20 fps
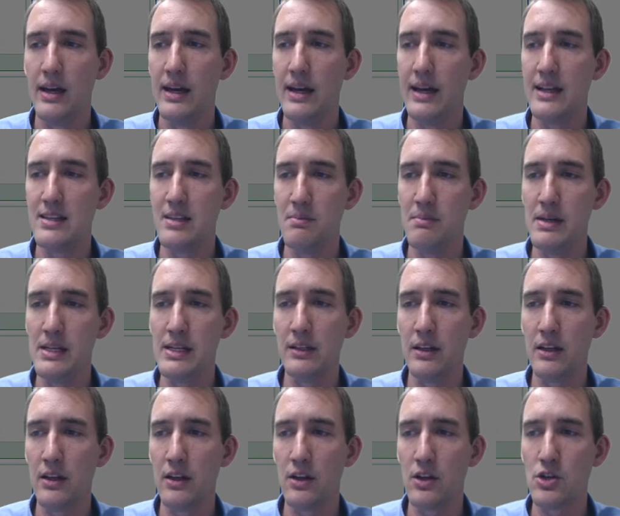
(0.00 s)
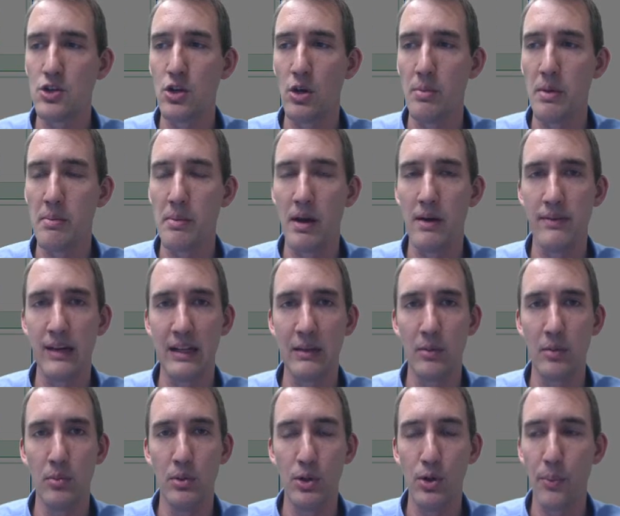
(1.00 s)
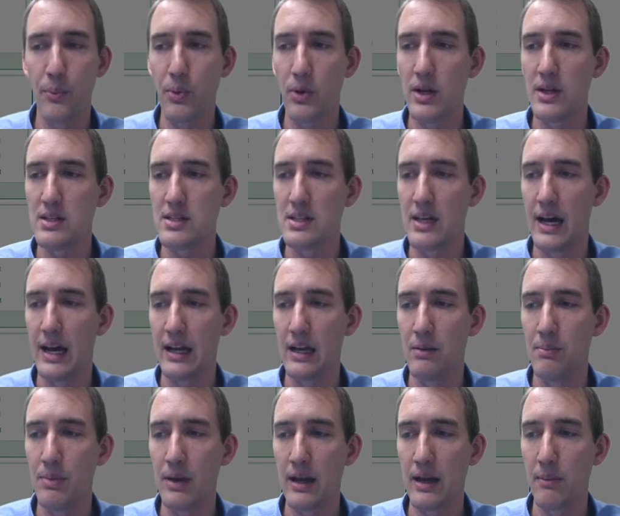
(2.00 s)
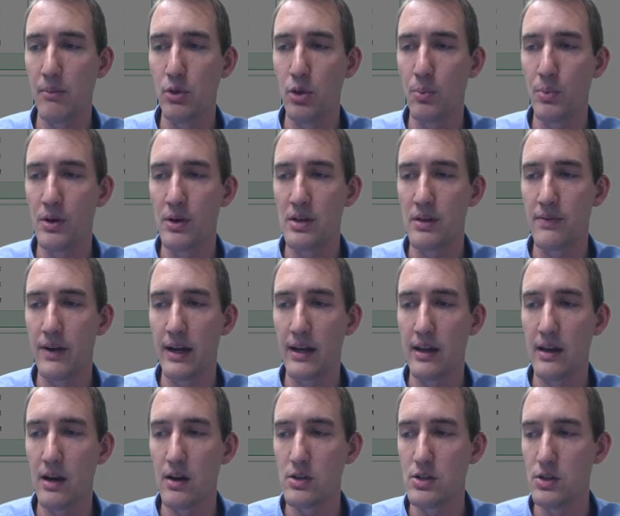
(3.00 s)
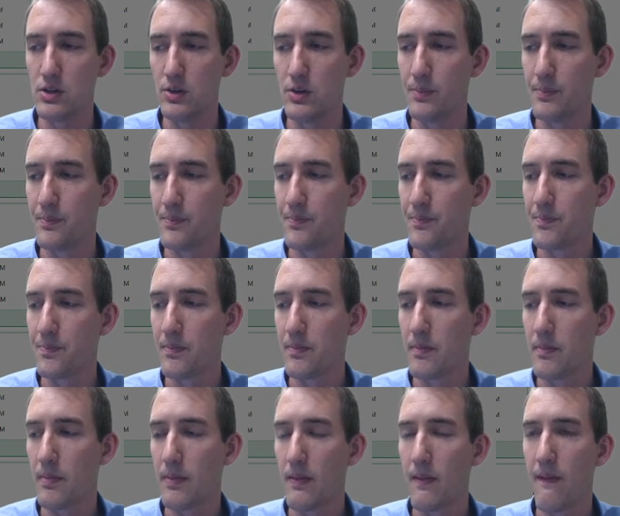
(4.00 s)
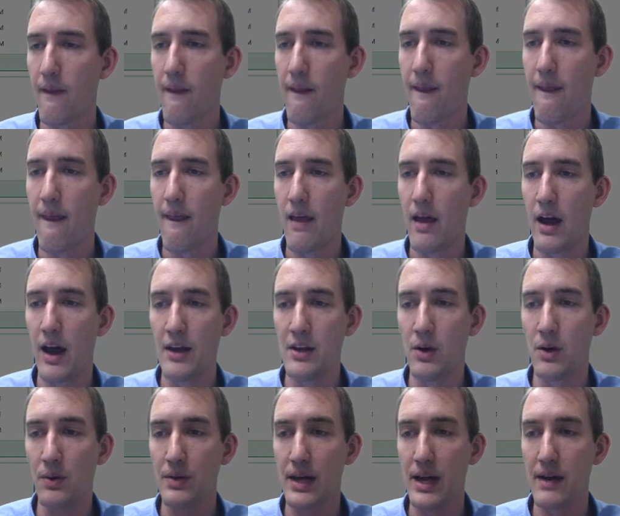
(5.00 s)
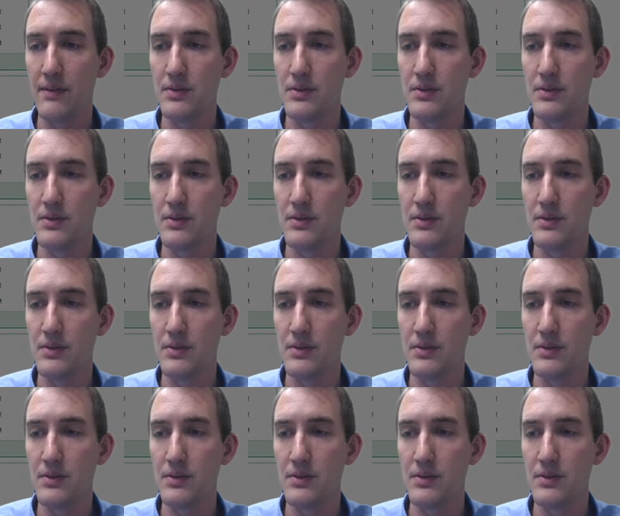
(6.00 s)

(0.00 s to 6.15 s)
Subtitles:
it's immediately going to show me my available blueprints. I can pick a blueprint if I care to. I don't have